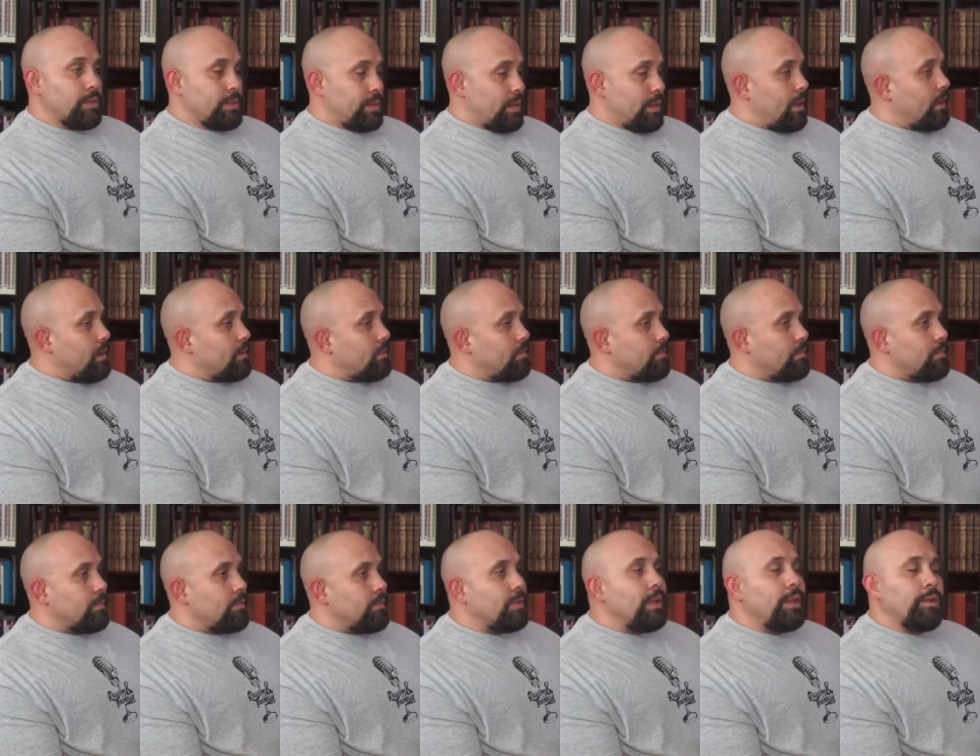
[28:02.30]
like
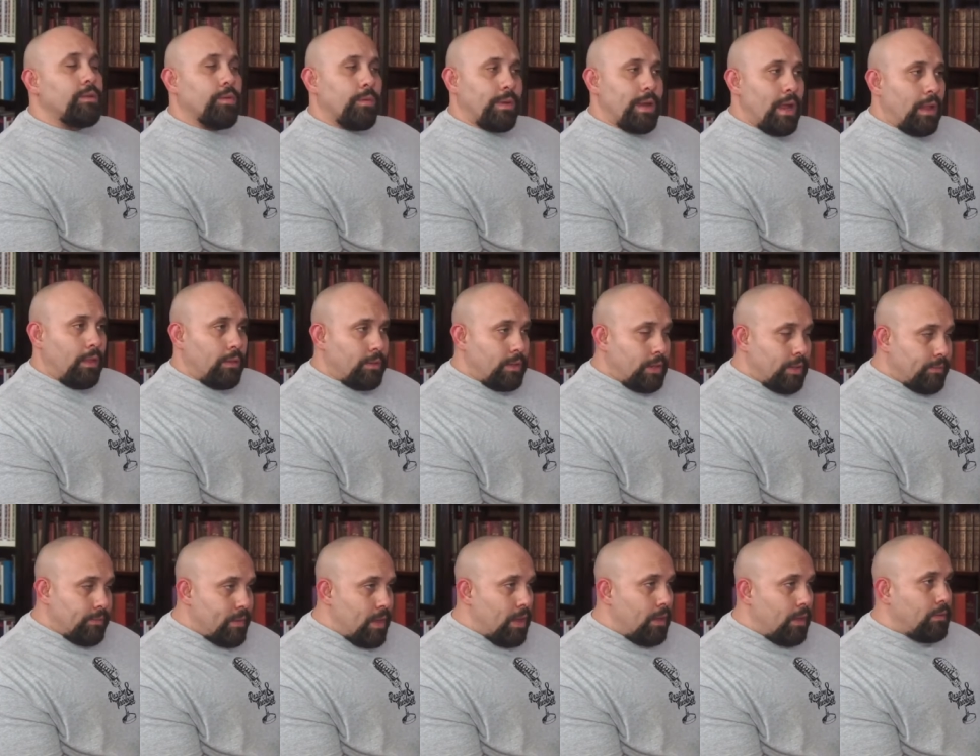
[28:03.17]
the eternality
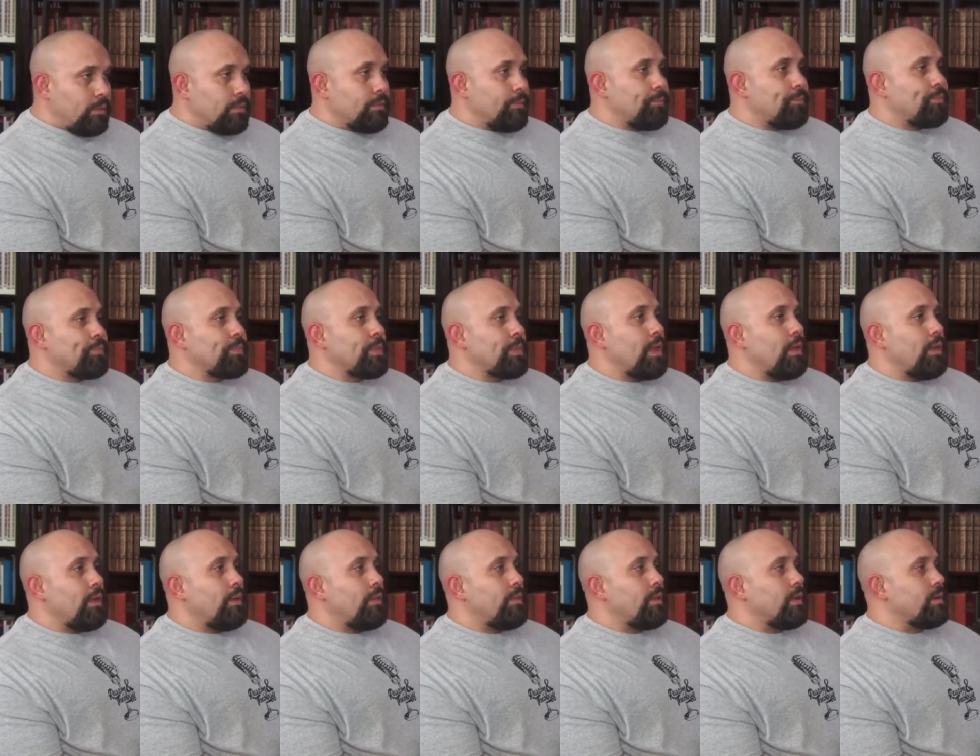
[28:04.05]
of hell. Right.
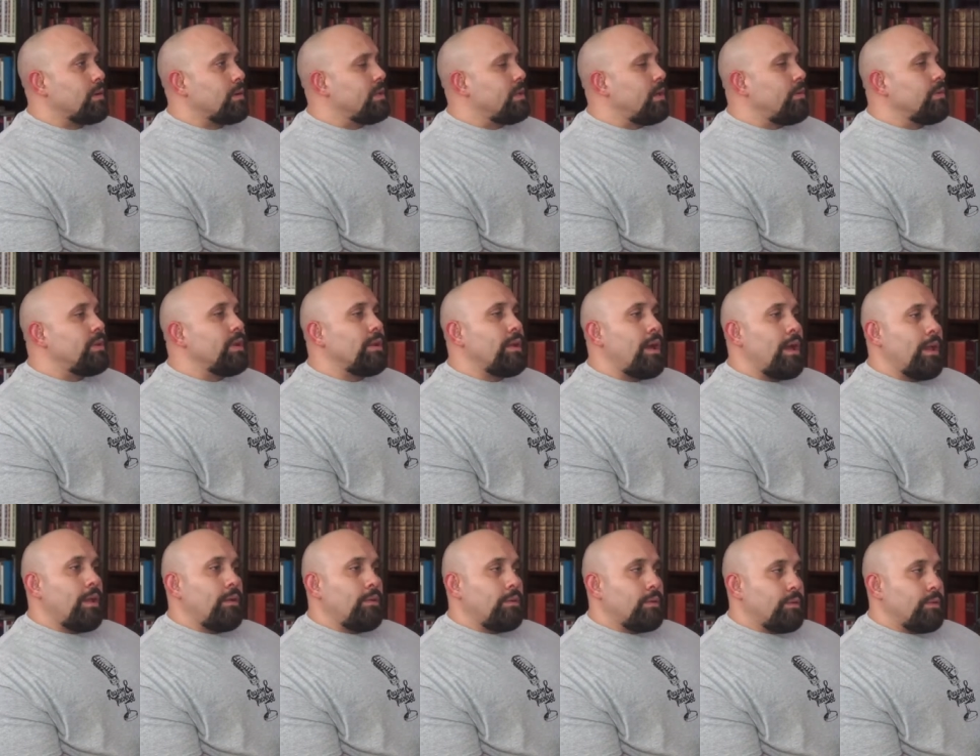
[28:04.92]
There's no
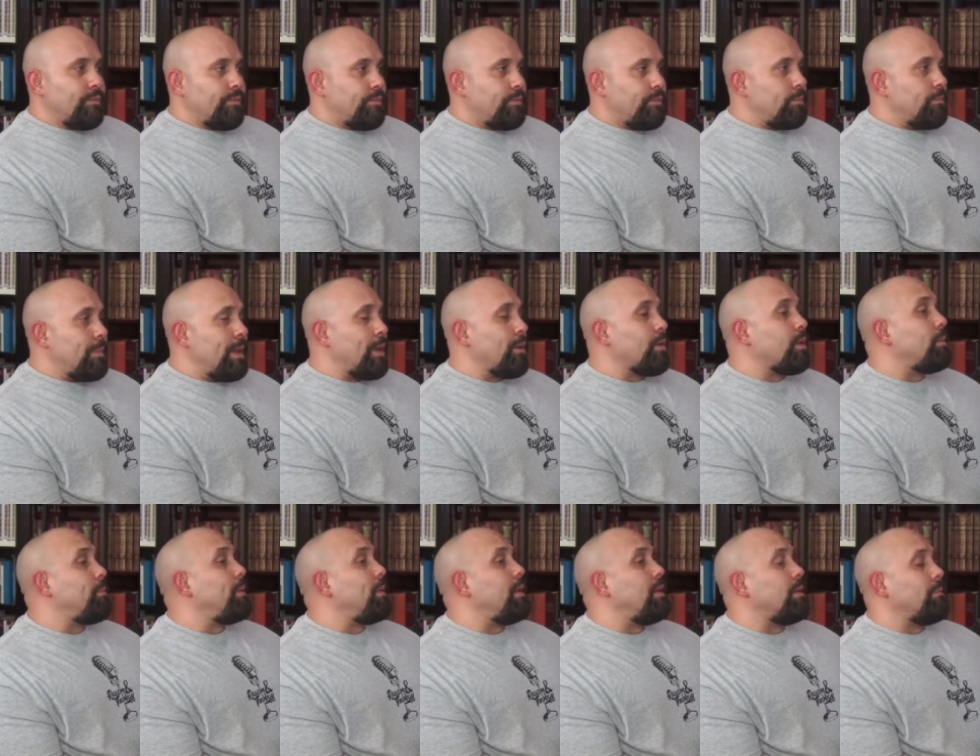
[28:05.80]
denial of Mary
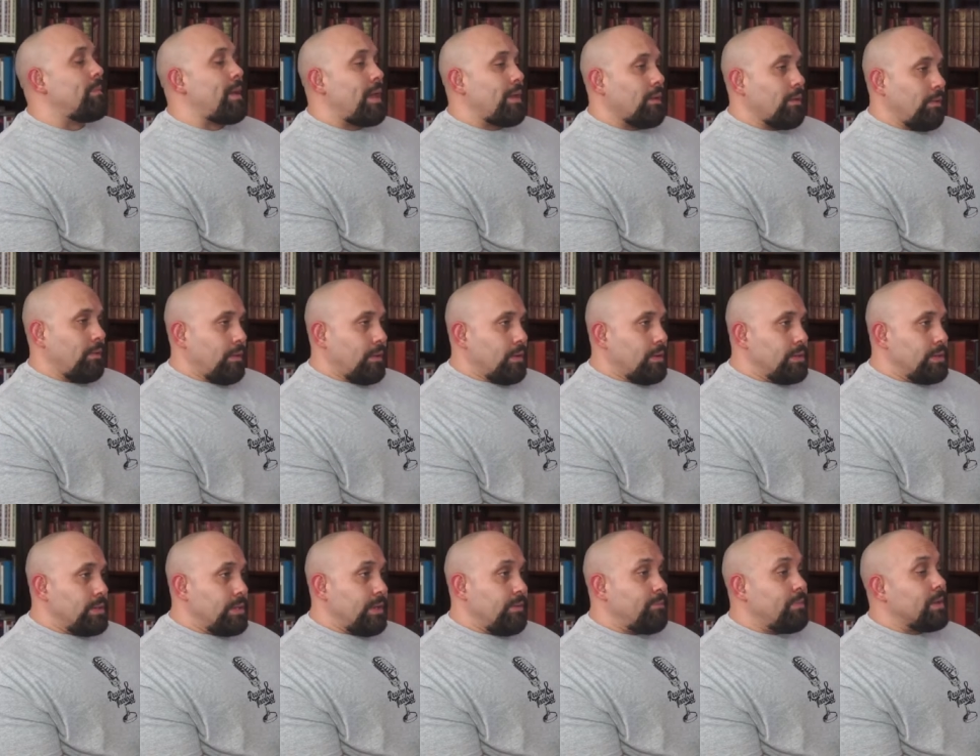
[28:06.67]
being immaculately
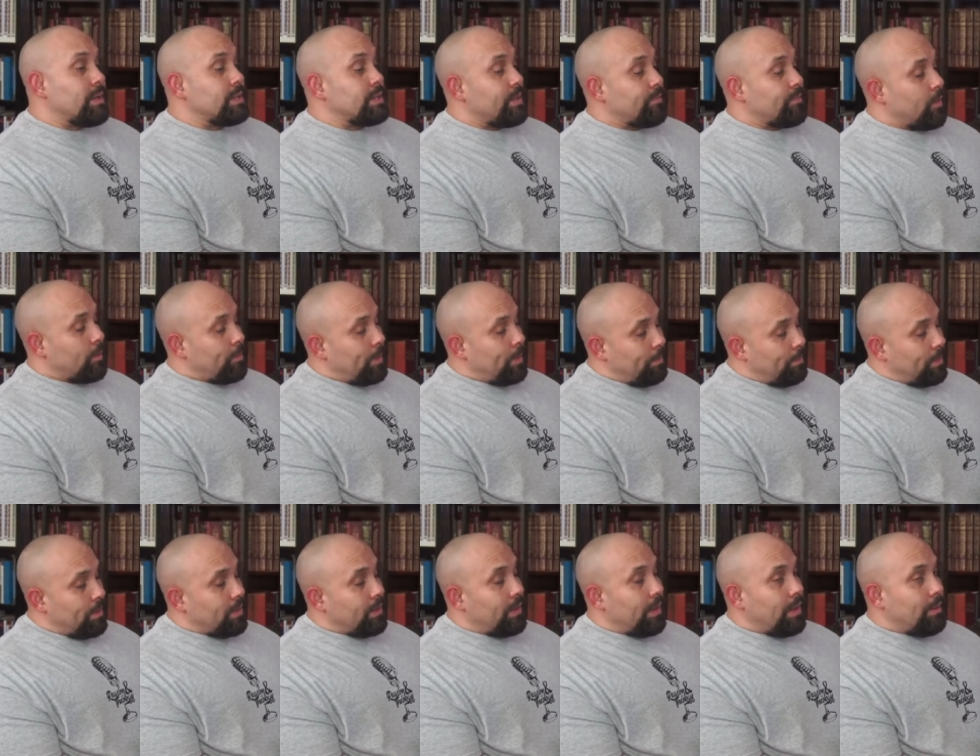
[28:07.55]
conceived because I've heard people
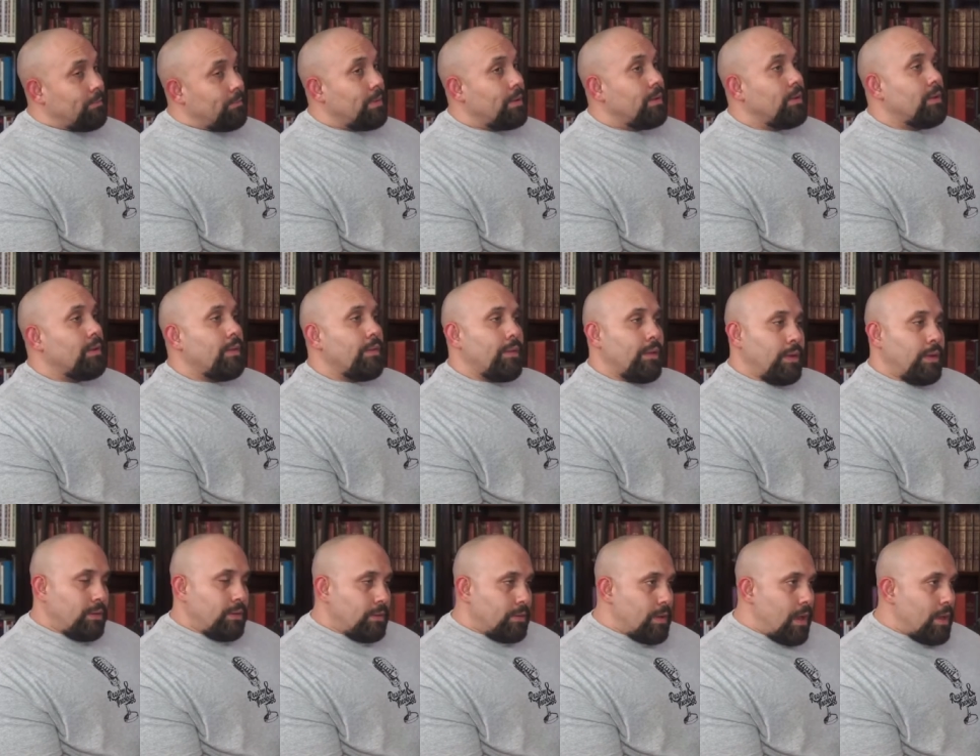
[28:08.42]
claim that
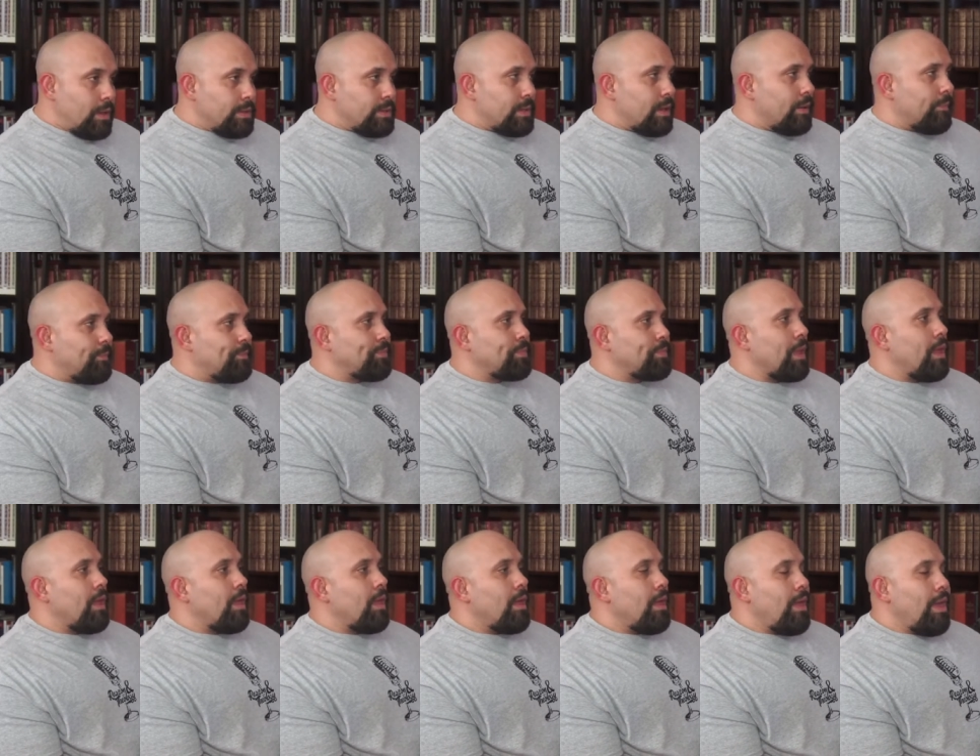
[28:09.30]
he denies that.
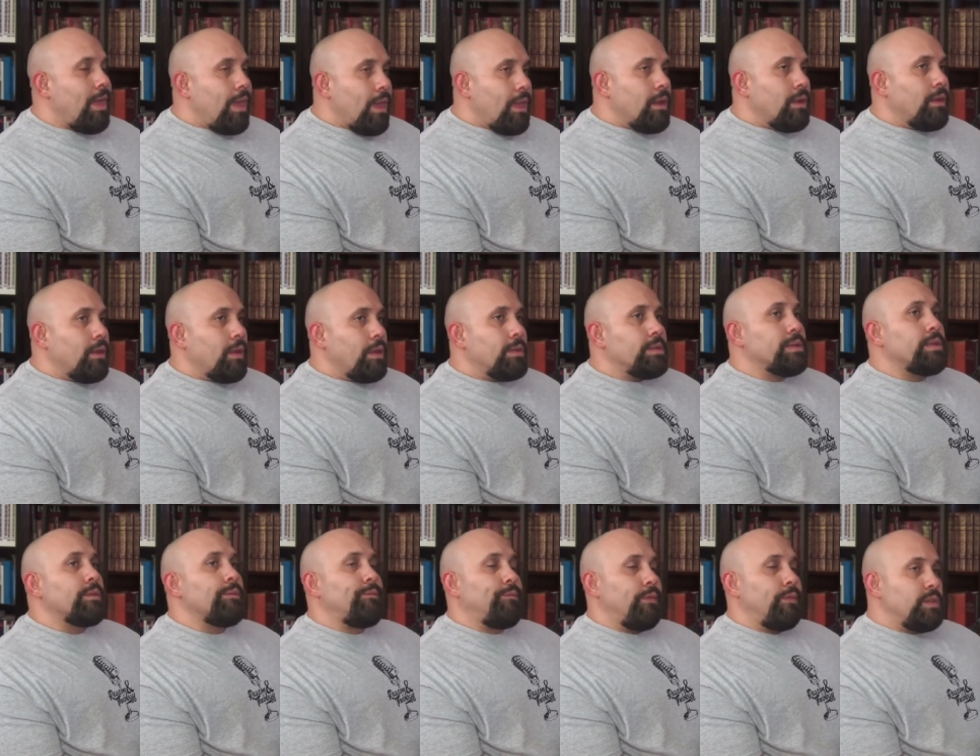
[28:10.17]
Mm-hmm. In his
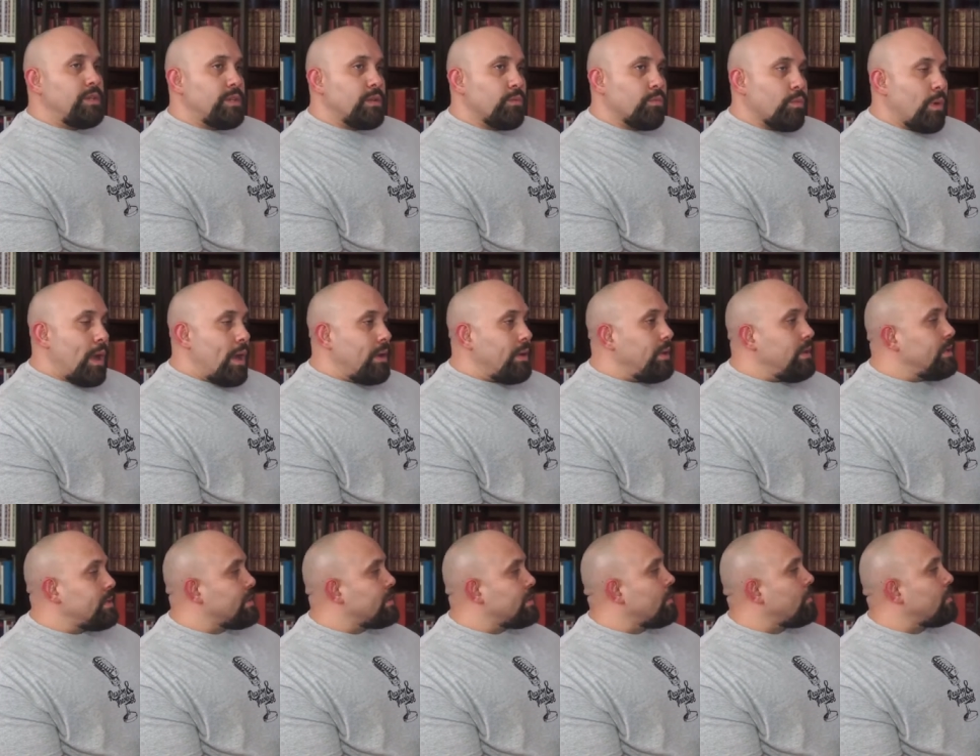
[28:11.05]
official
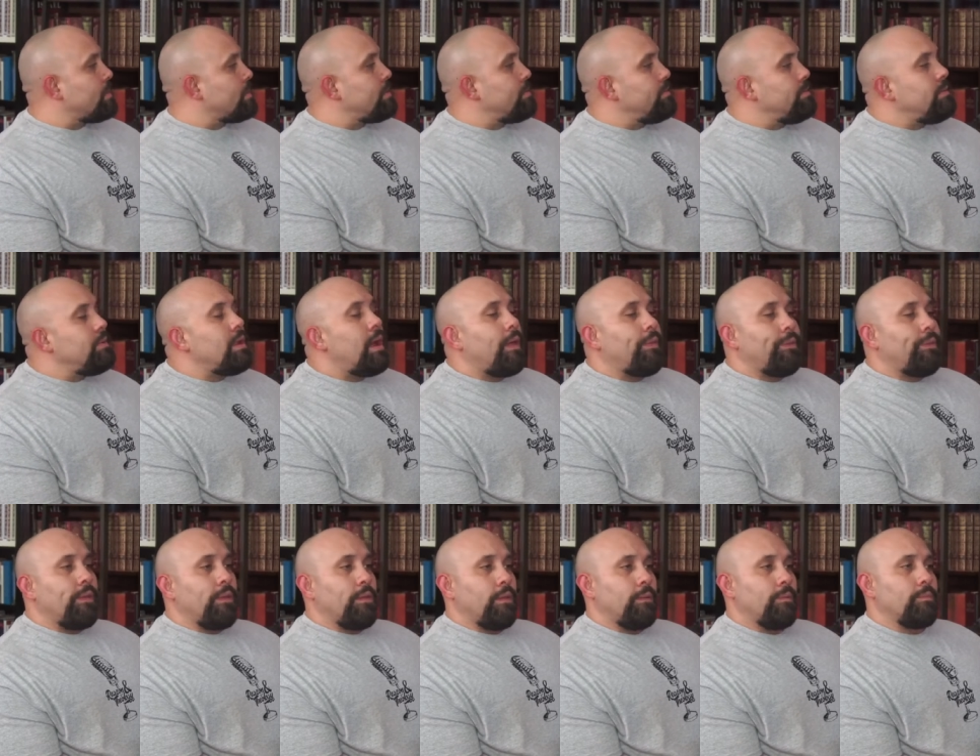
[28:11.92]
writings, there is
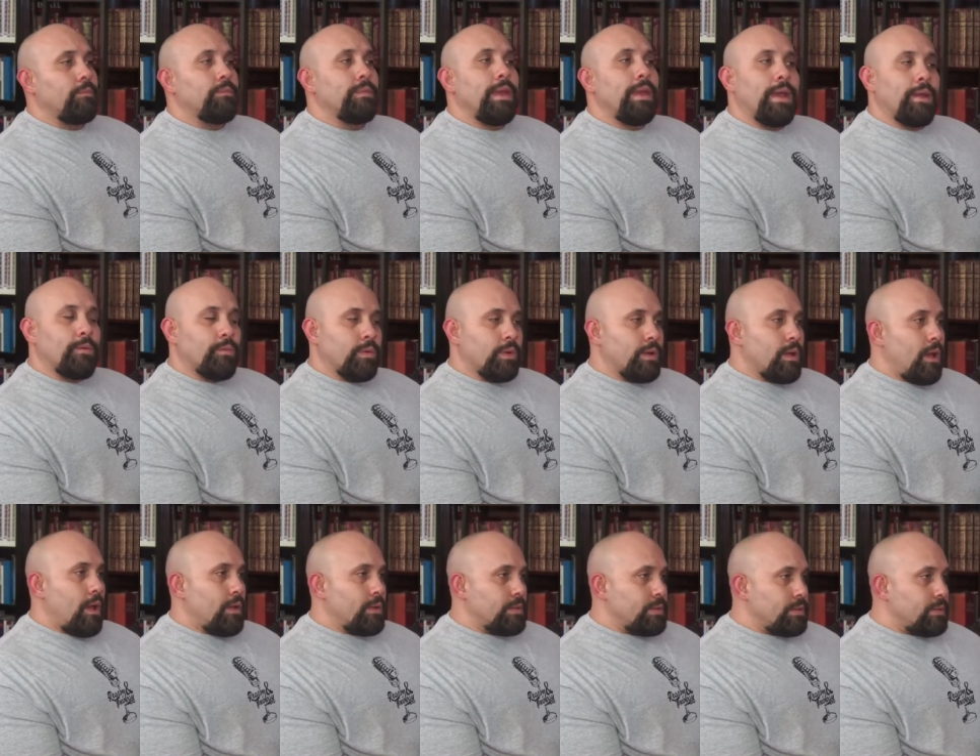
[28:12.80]
nothing
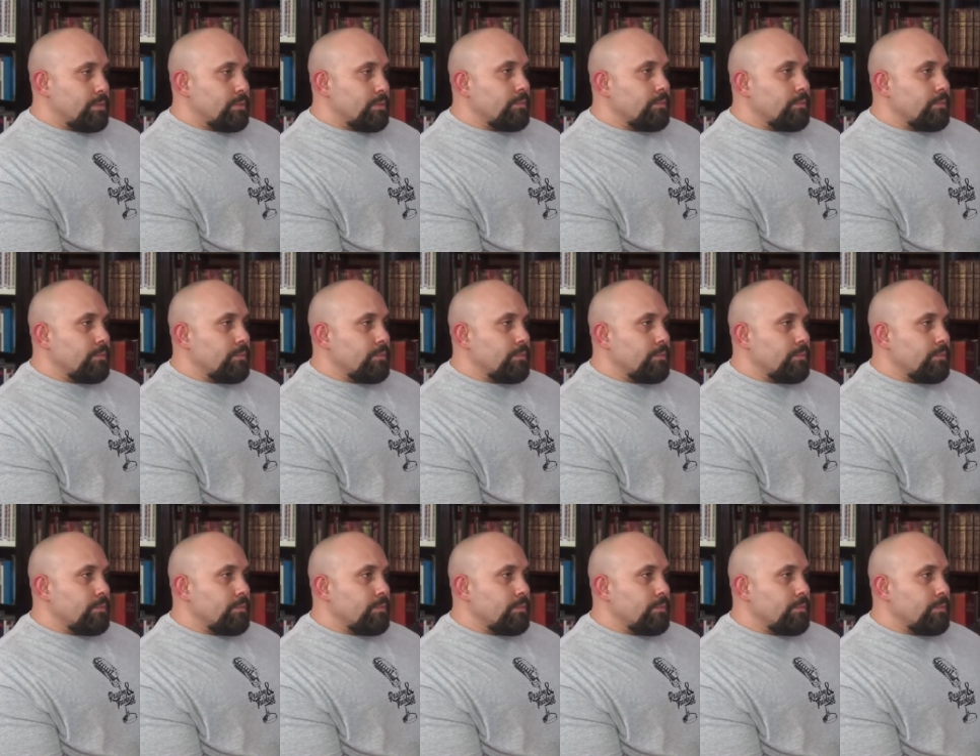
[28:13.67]
heterodox.